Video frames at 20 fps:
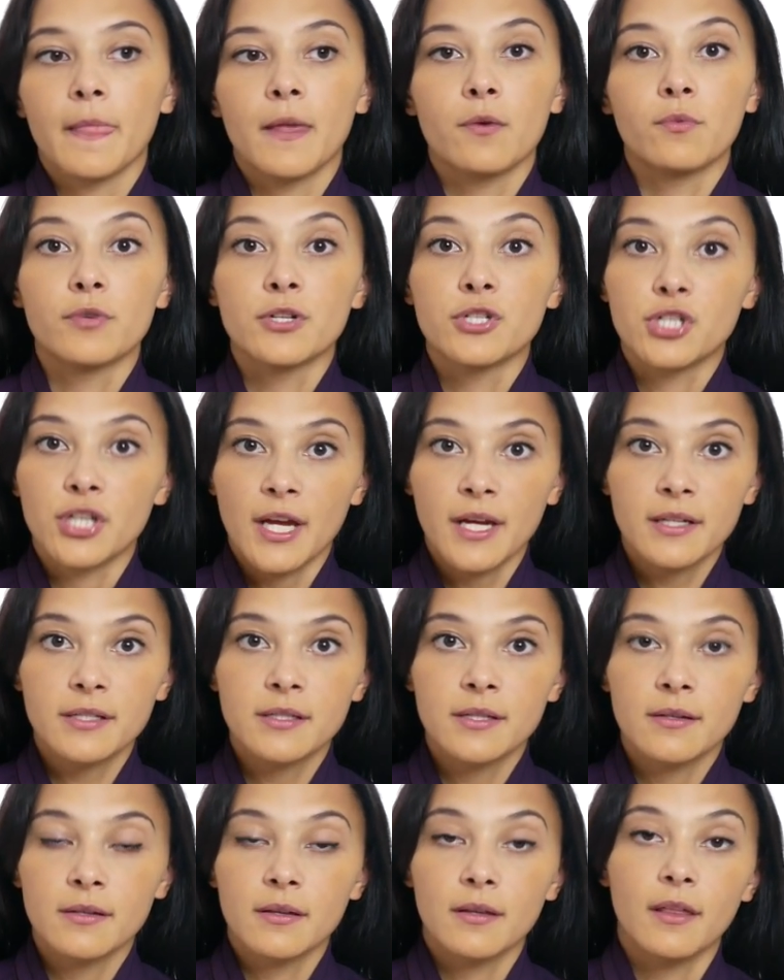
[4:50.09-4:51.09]

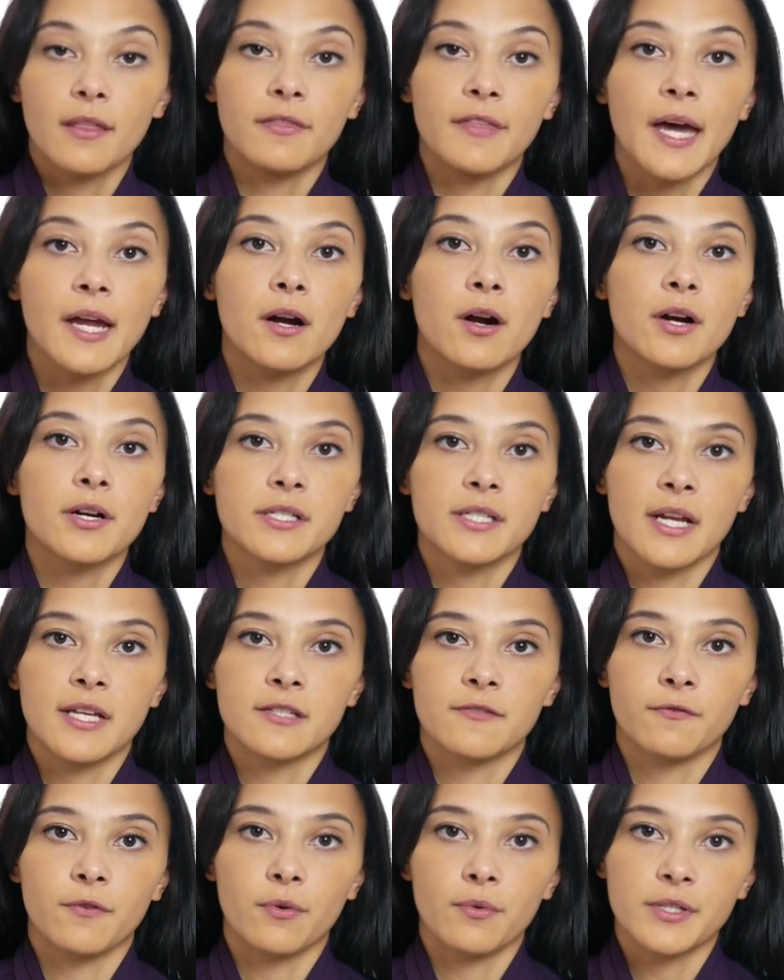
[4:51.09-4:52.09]
reject, that R
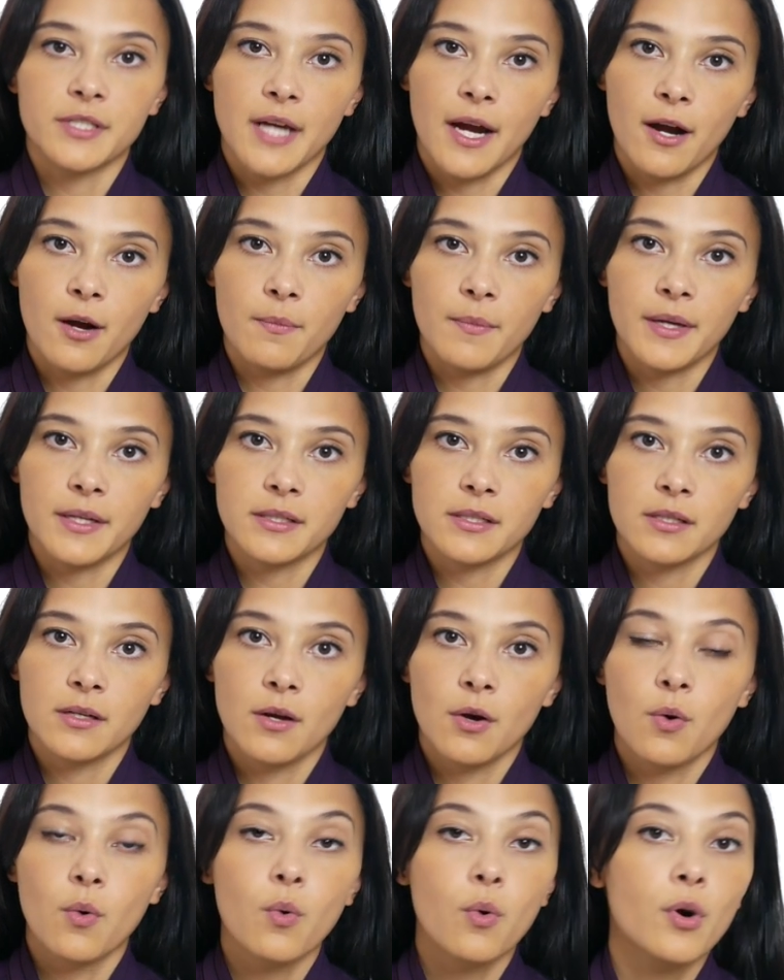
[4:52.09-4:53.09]
stands for retirement,
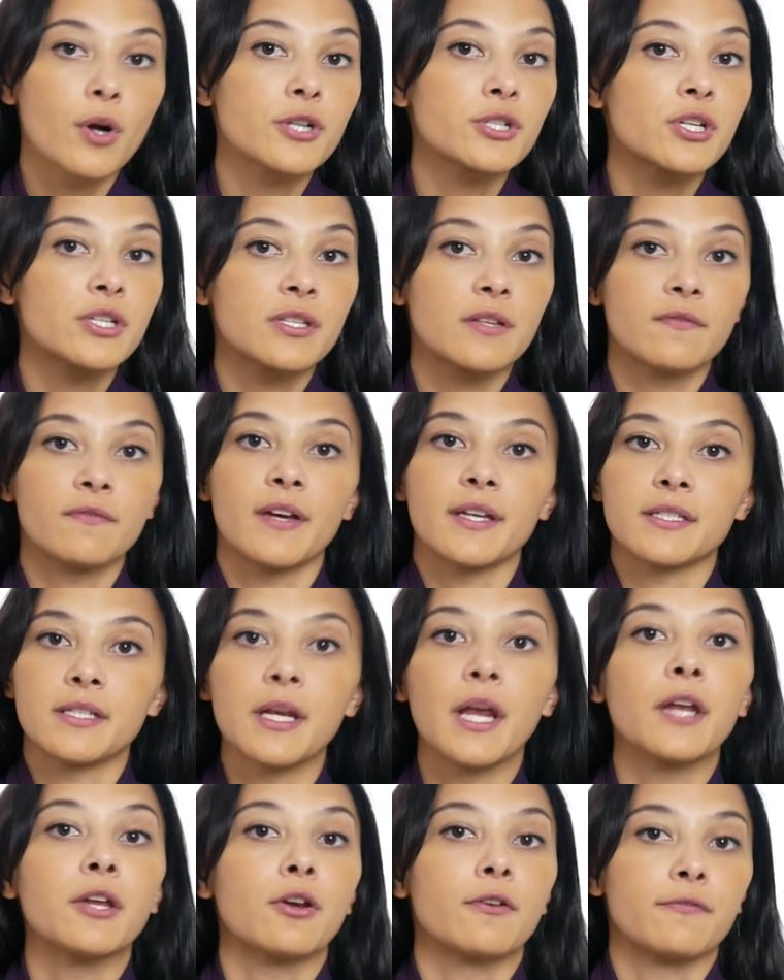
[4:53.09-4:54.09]
or just
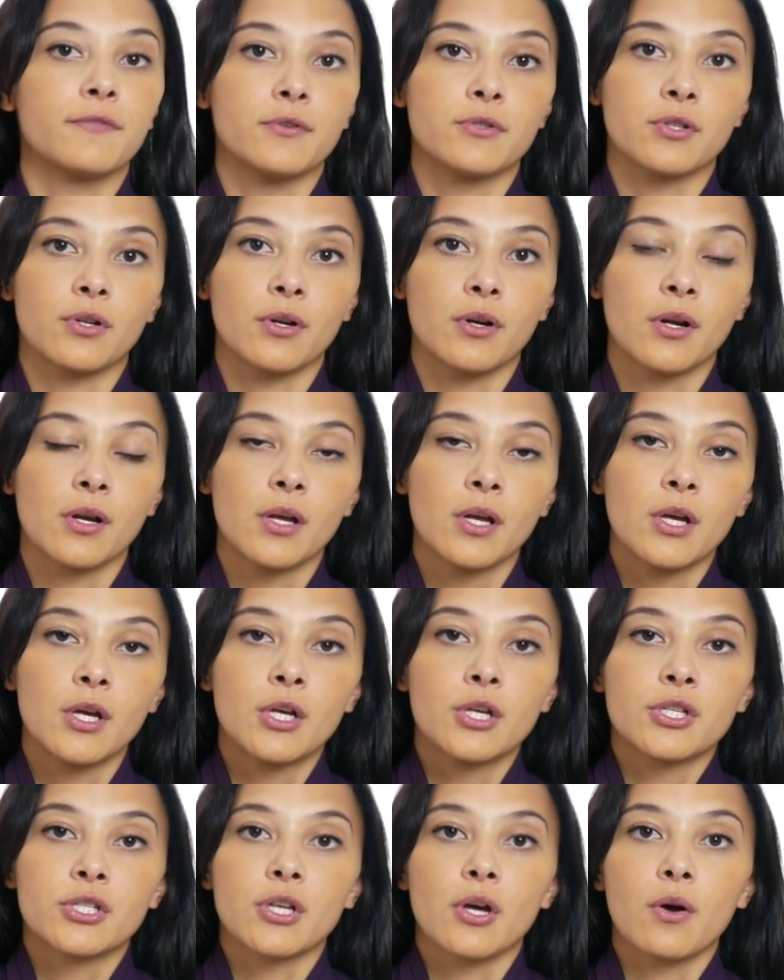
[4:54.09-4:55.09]
investing in your future.
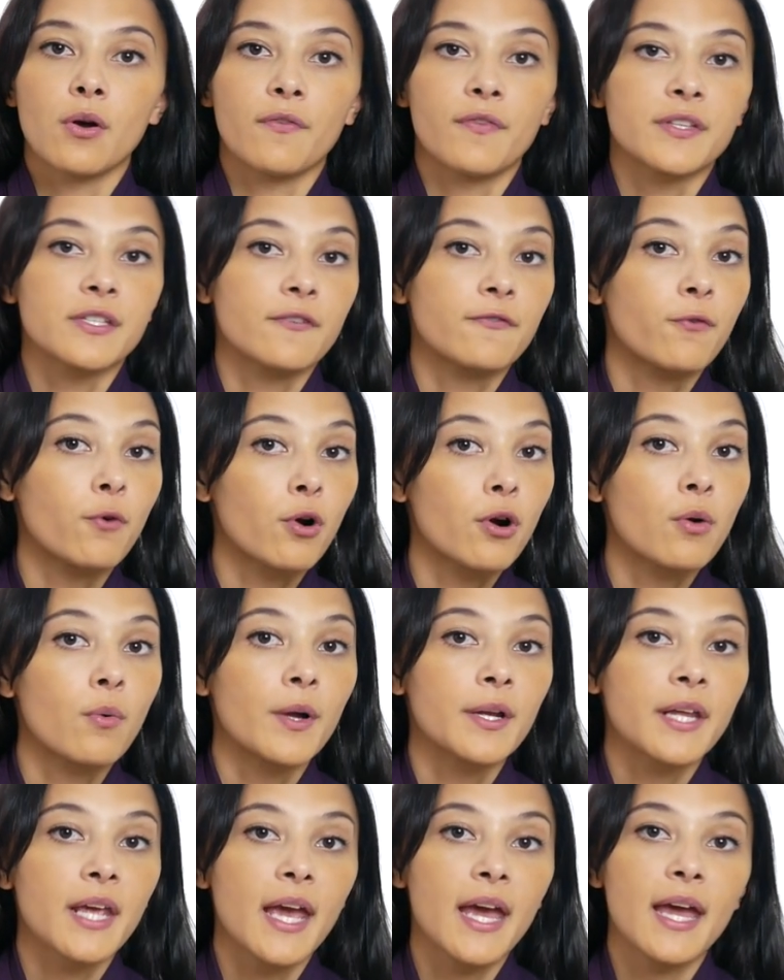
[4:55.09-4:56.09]
So if it's a
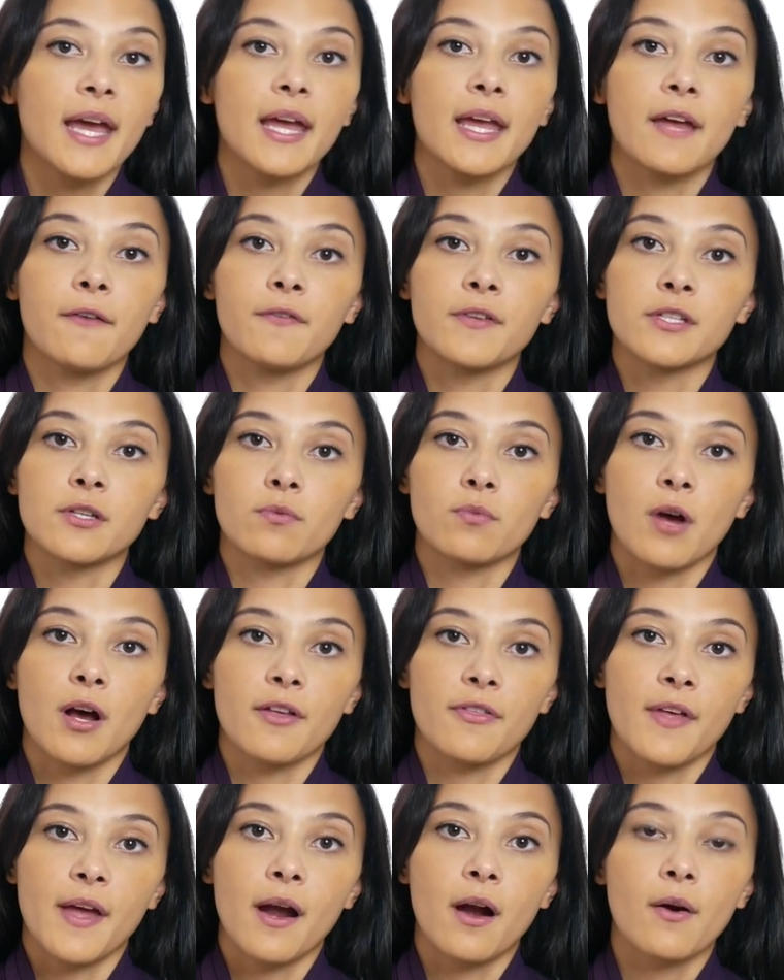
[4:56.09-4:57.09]
401k, if it's a
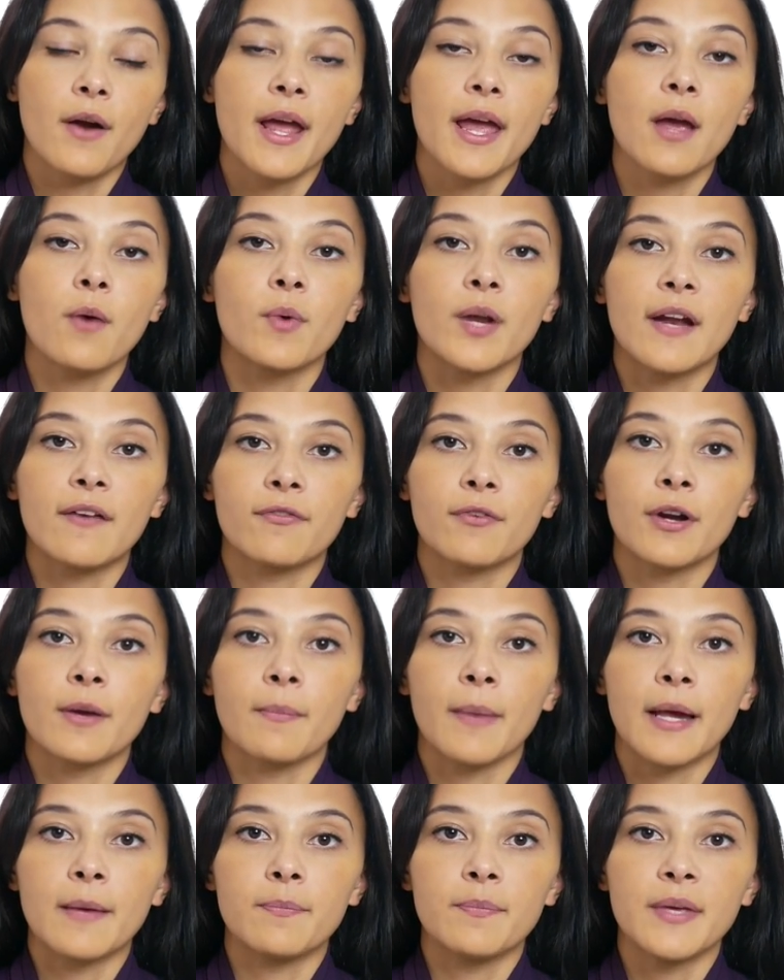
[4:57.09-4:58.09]
Roth IRA, whatever it
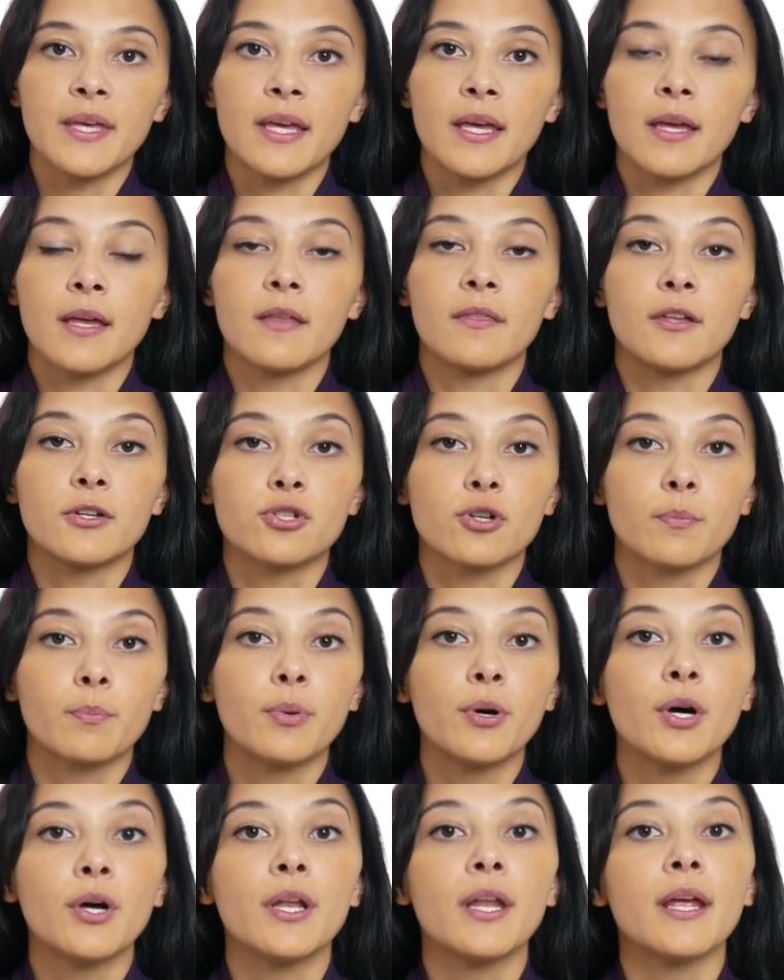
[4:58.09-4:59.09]
might be that you're
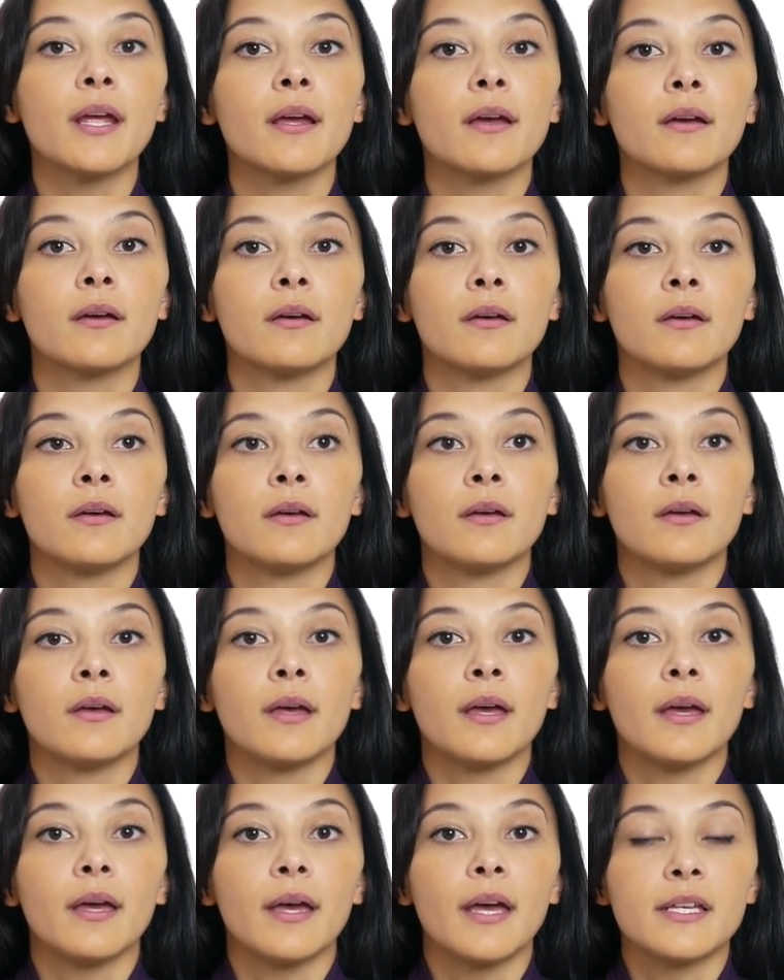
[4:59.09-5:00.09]
putting
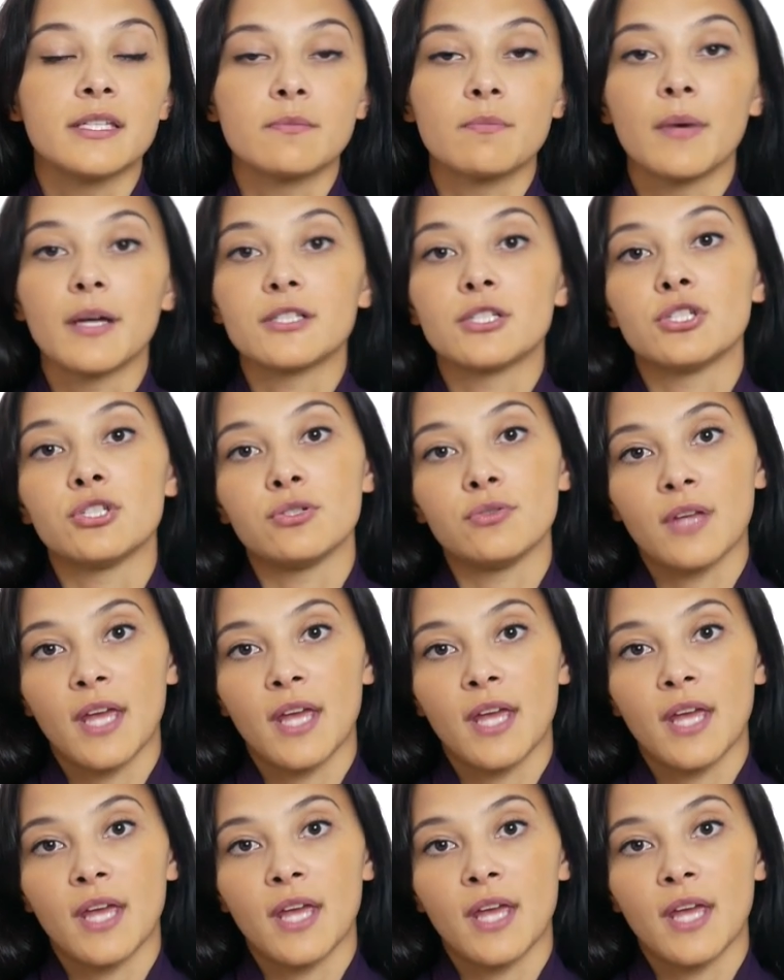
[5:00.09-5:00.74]
as much as you